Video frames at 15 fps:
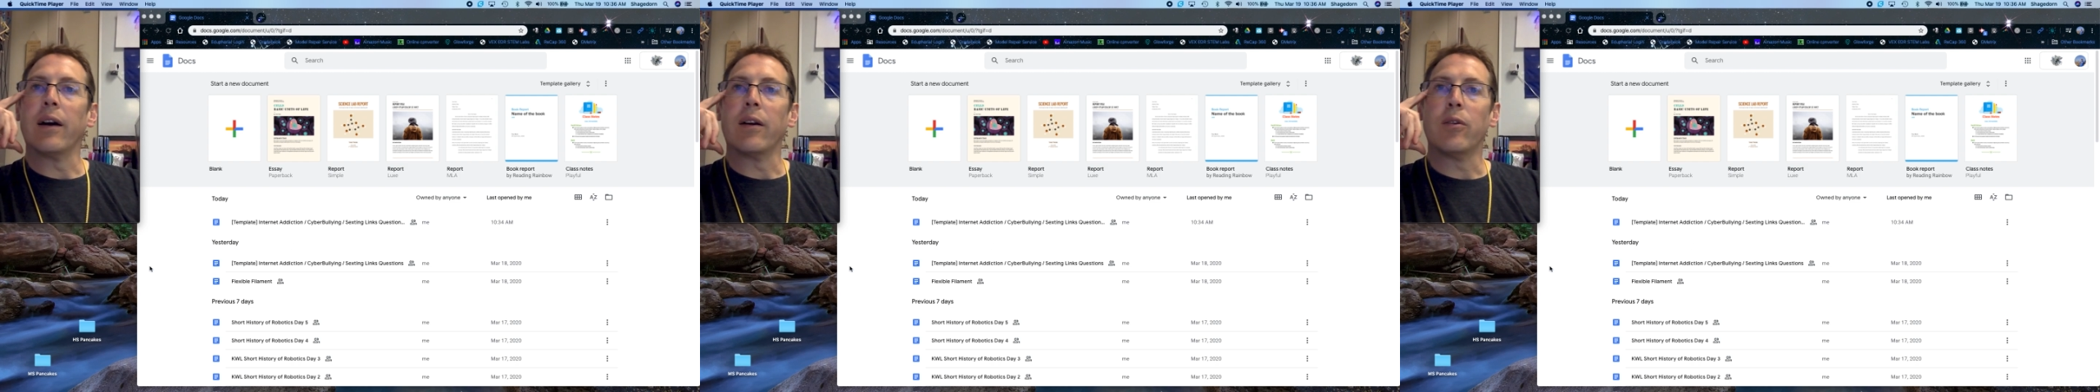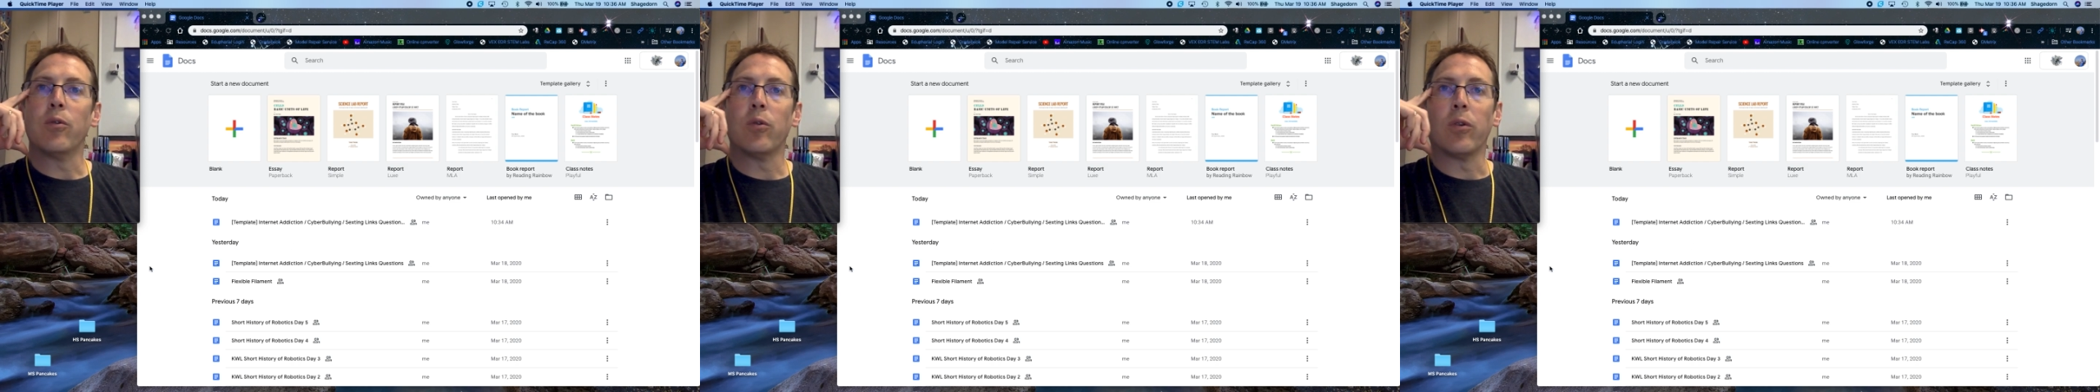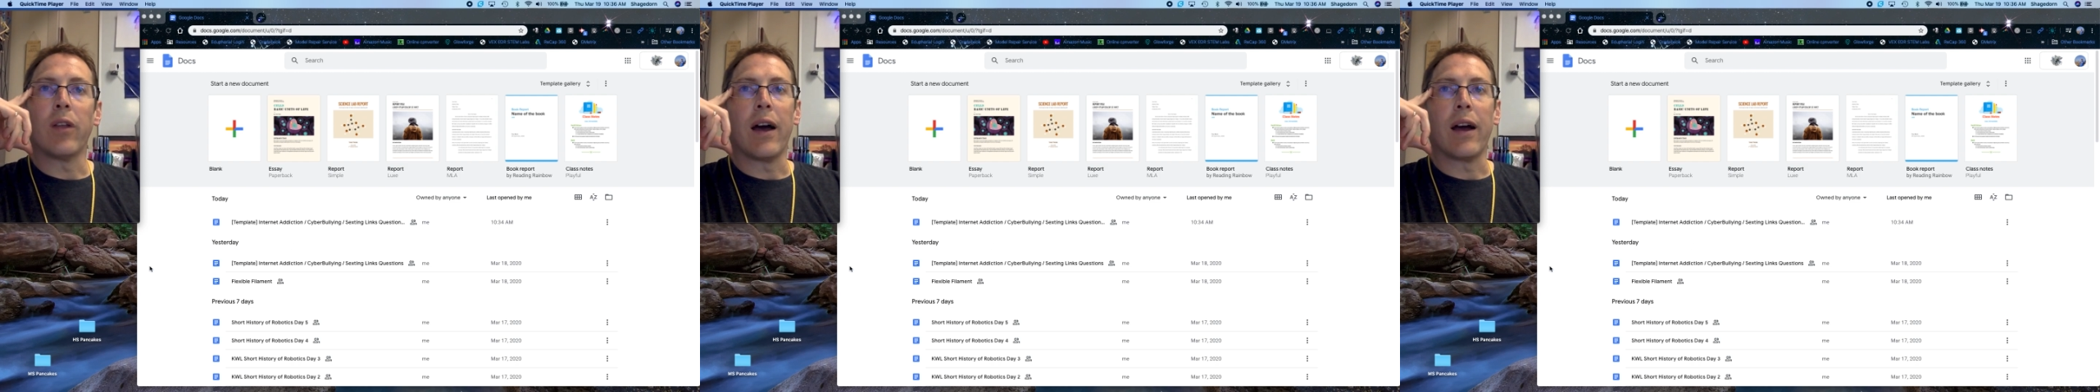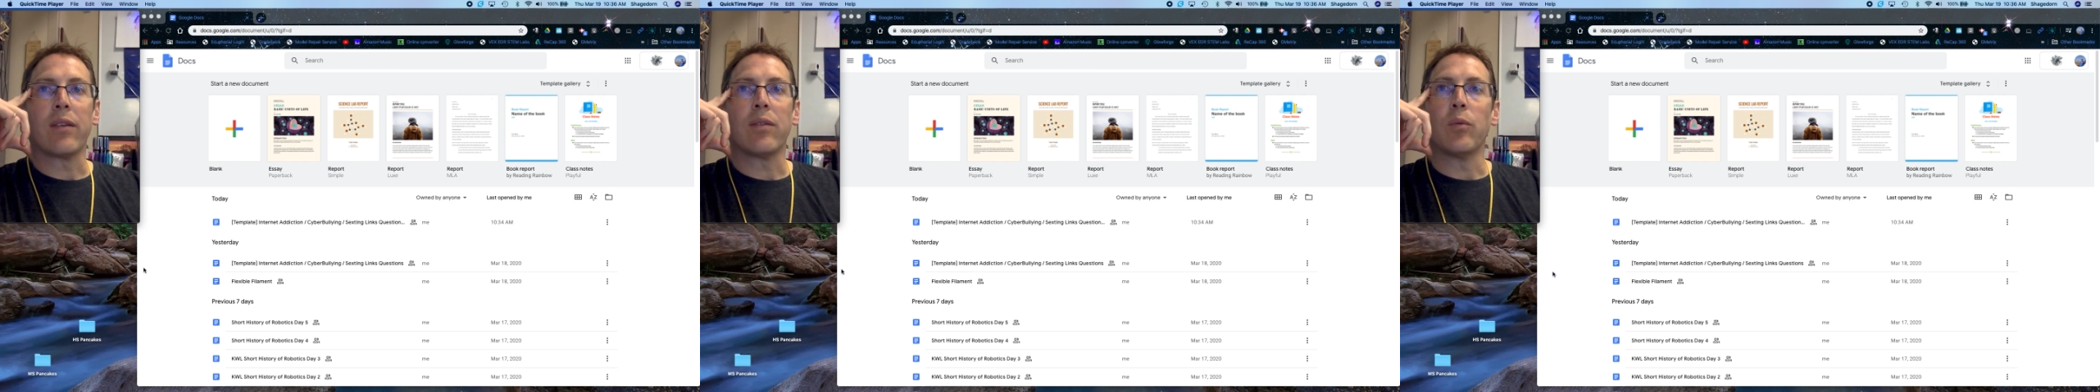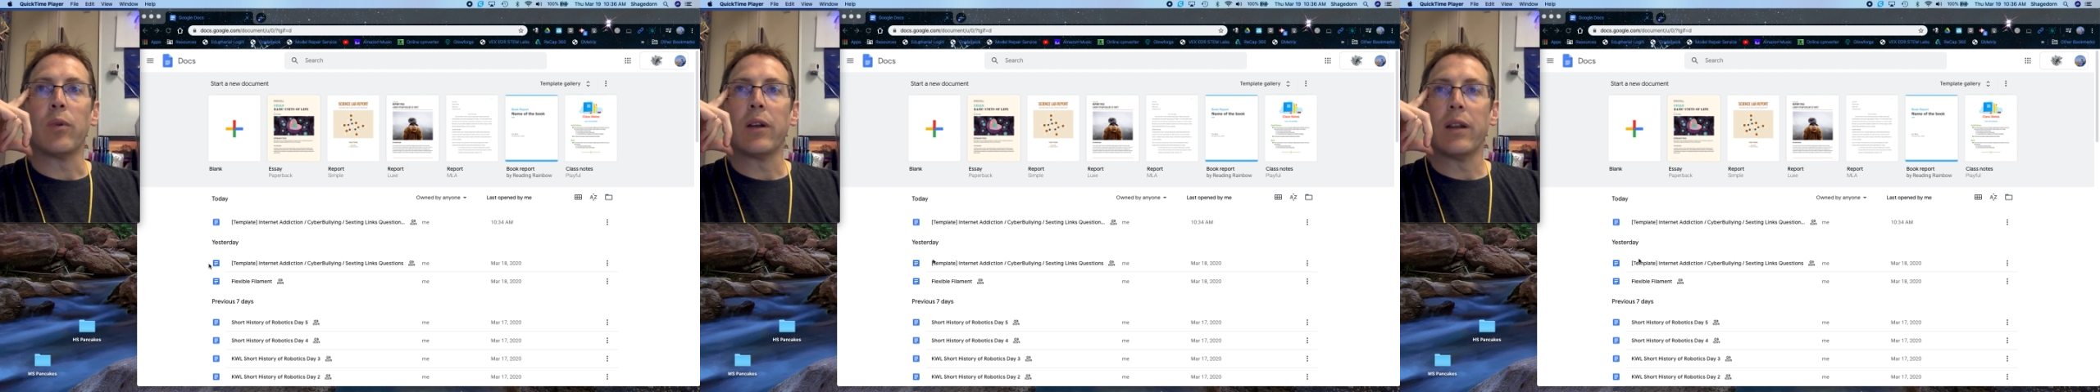Google
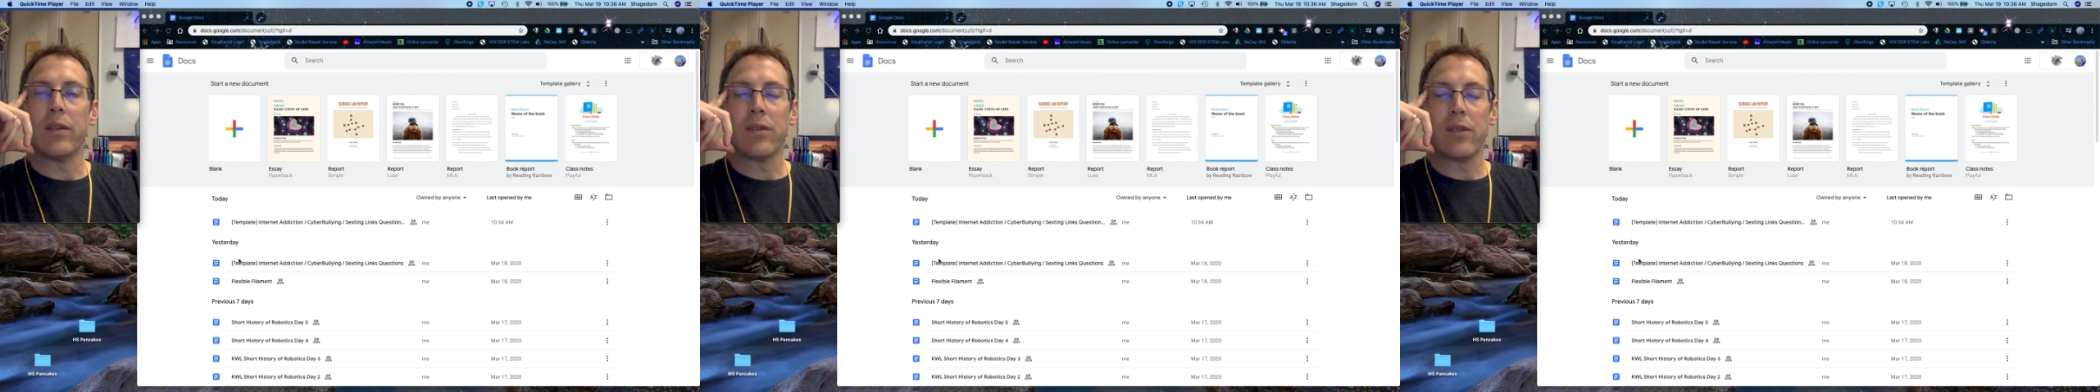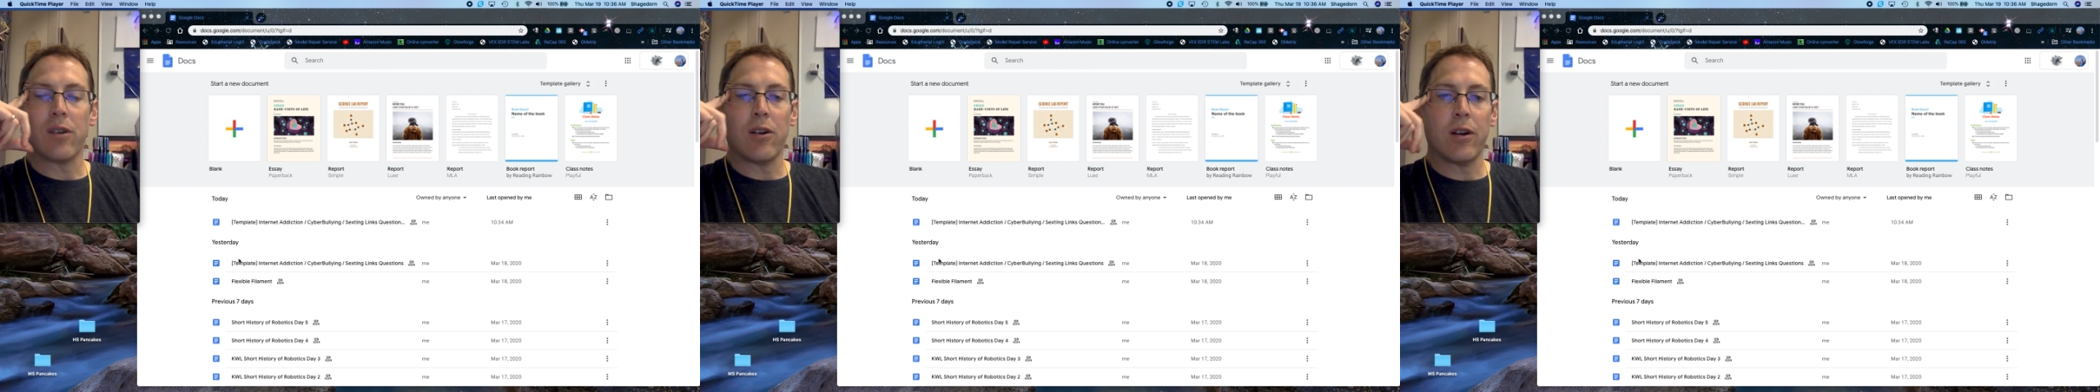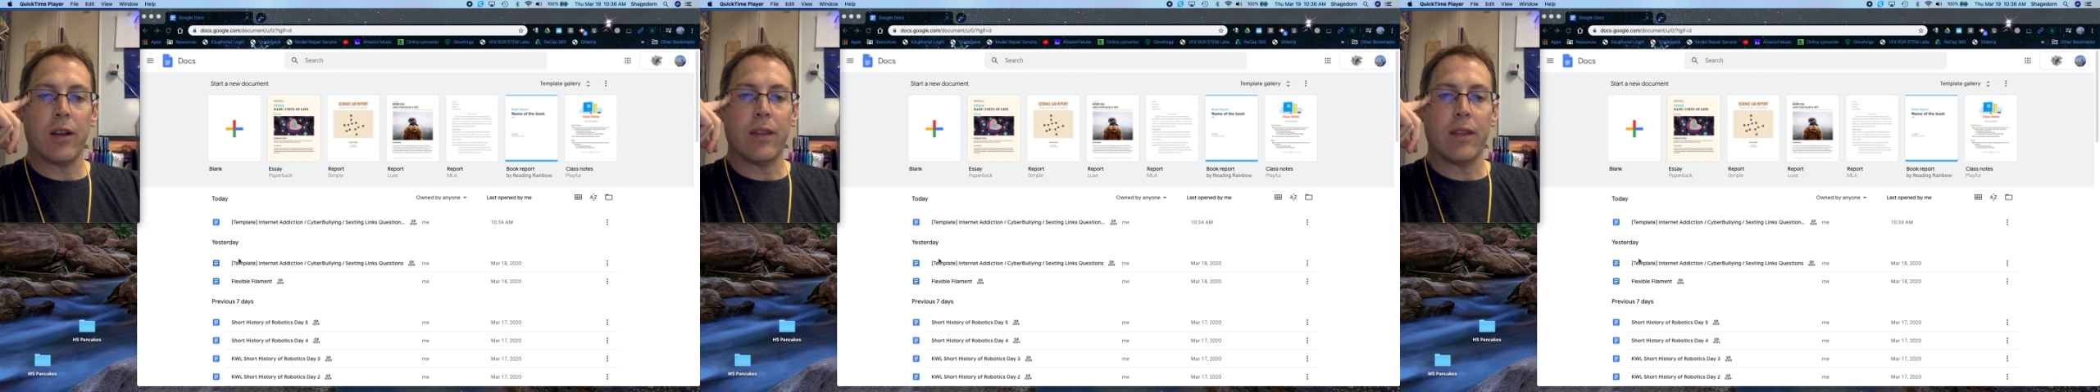Docs, and we're going to start